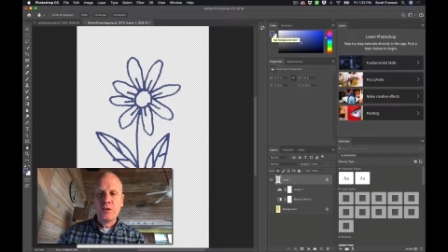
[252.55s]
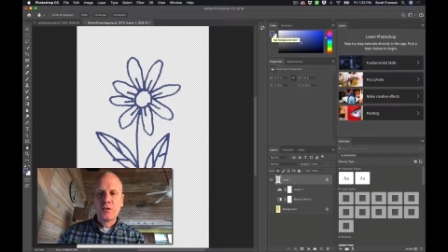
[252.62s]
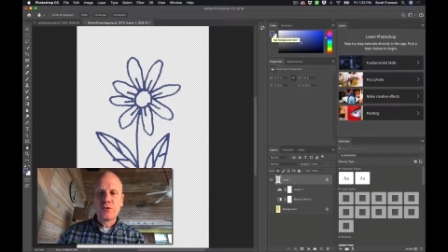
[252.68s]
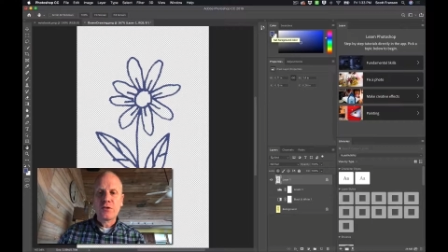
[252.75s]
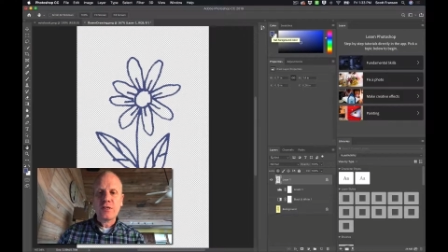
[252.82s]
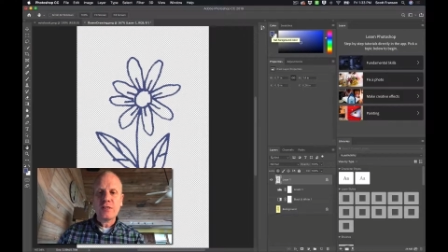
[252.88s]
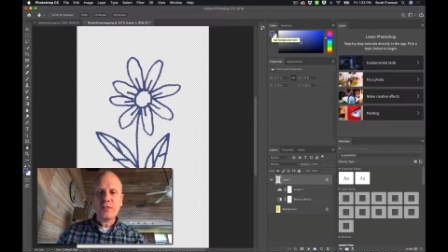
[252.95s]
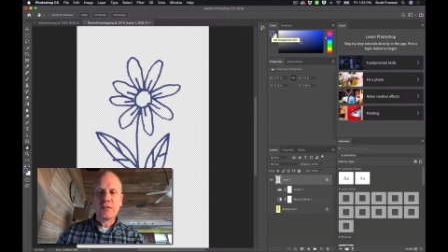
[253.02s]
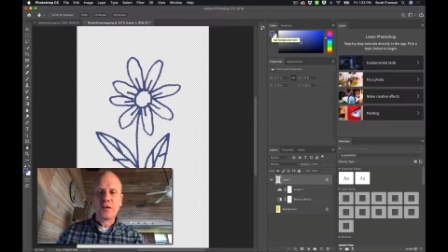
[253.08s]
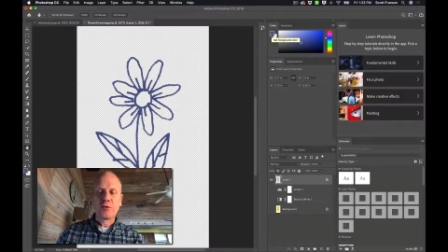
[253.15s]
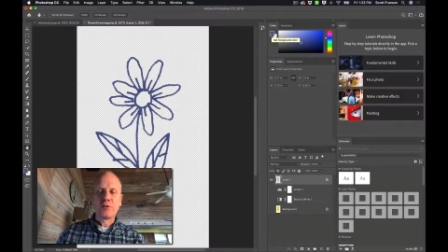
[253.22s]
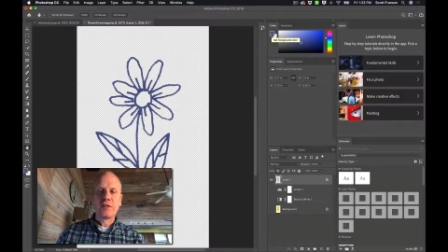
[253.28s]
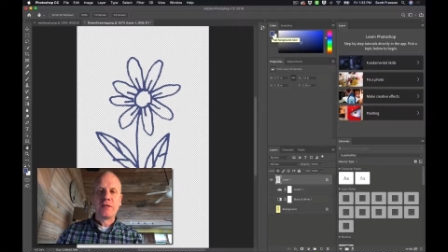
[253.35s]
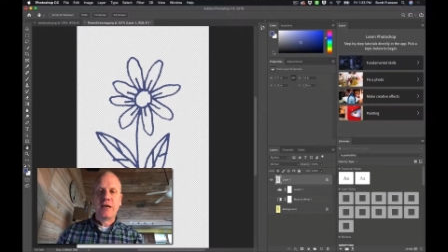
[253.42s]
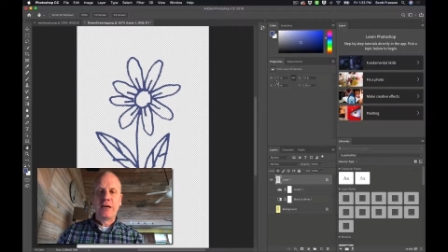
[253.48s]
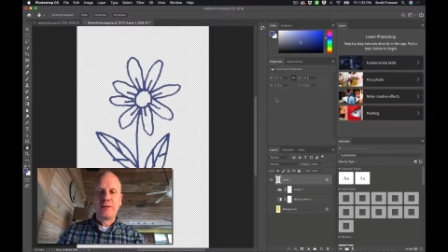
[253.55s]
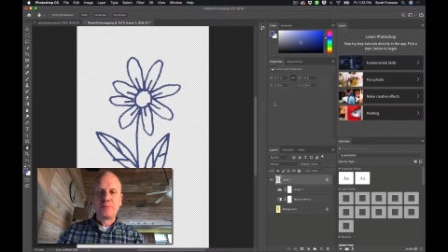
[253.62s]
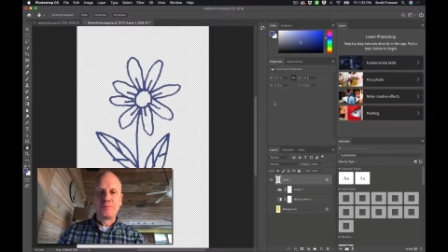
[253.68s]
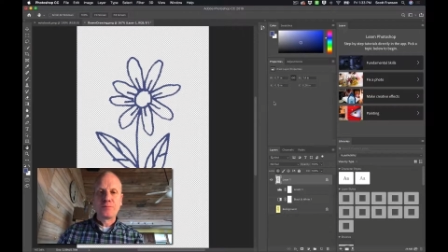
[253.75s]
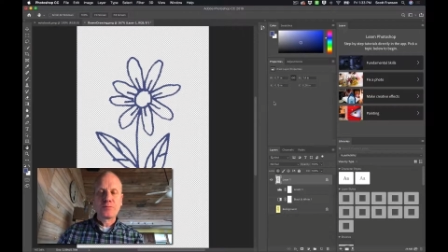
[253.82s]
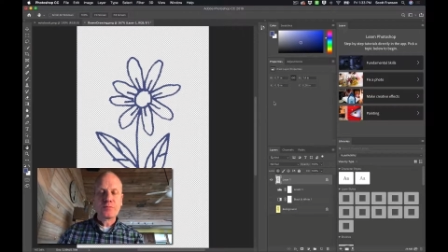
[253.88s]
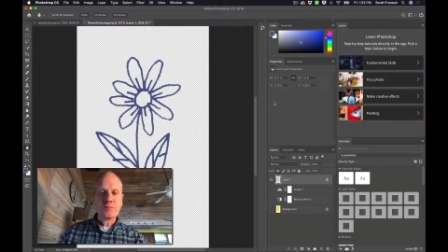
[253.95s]
So let's start with that.
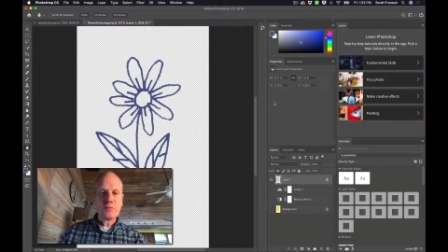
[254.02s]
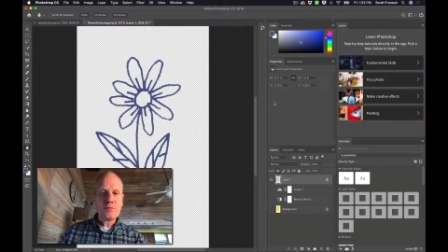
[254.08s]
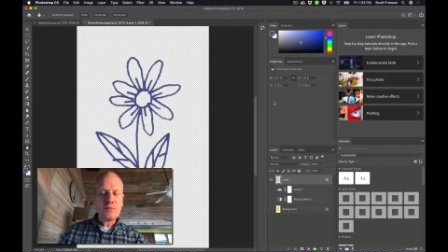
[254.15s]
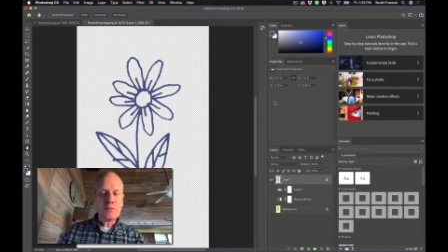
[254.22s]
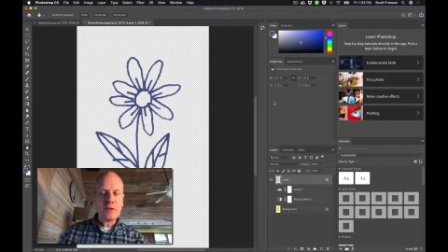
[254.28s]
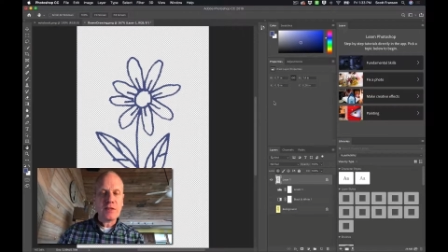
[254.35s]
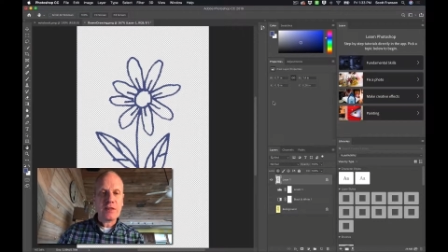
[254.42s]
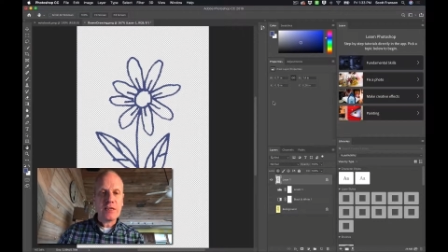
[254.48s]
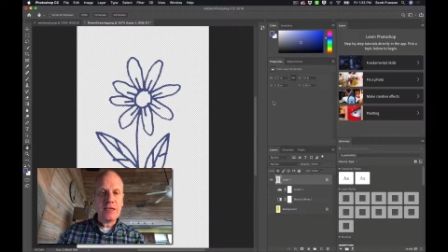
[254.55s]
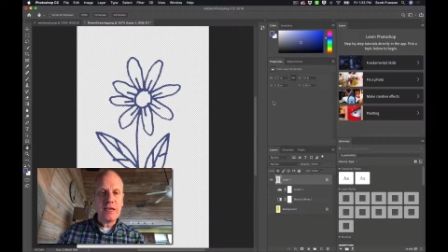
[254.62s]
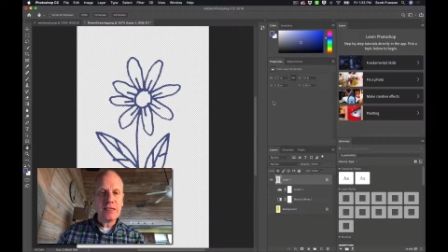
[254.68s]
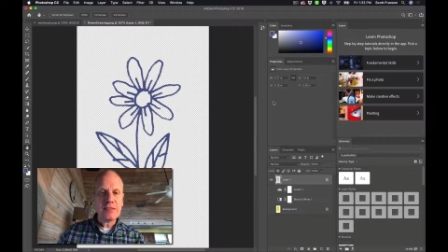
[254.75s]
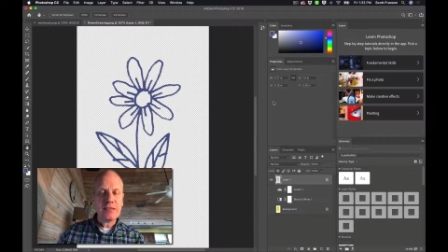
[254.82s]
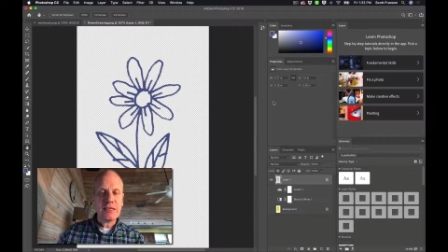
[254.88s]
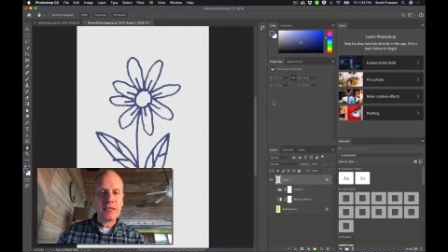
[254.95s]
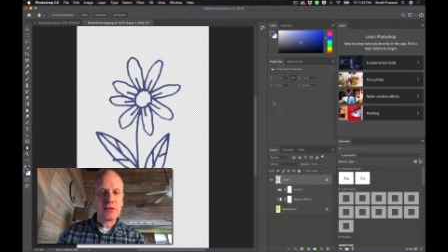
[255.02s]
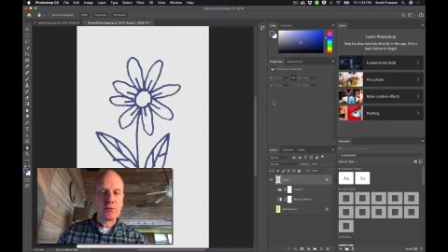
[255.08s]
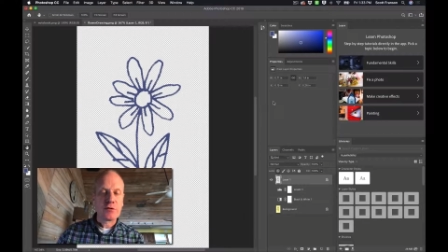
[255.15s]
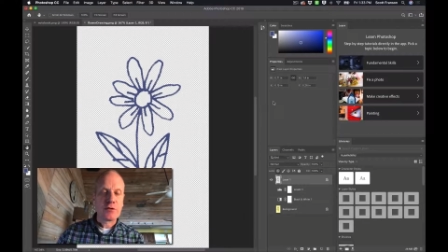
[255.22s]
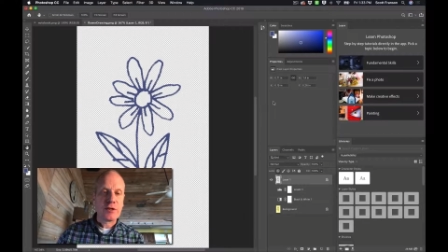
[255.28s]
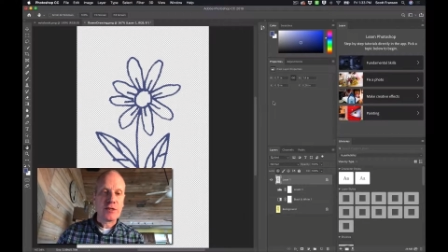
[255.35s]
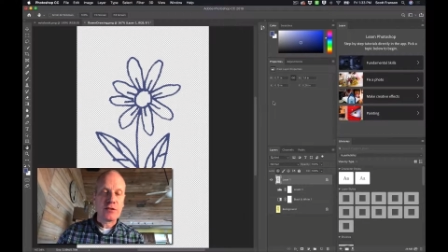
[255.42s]
The next thing that we're going